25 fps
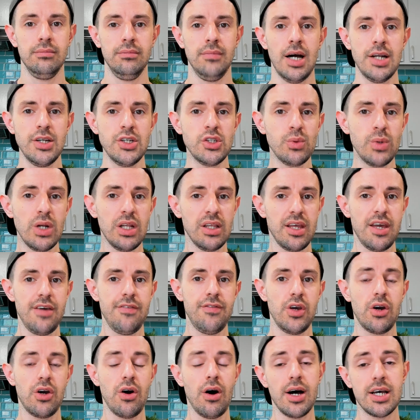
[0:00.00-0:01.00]
I just want to leave you
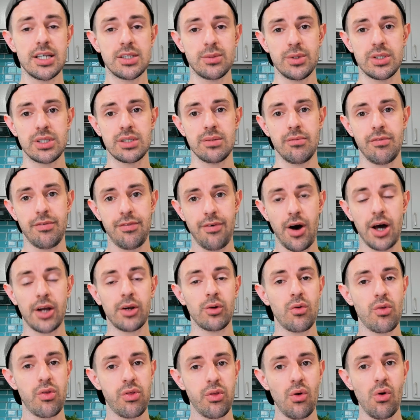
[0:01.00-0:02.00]
guys with some final
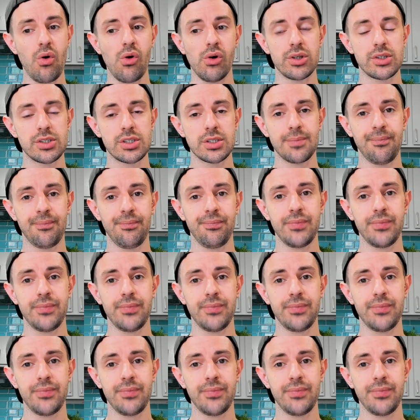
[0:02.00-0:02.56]
thoughts.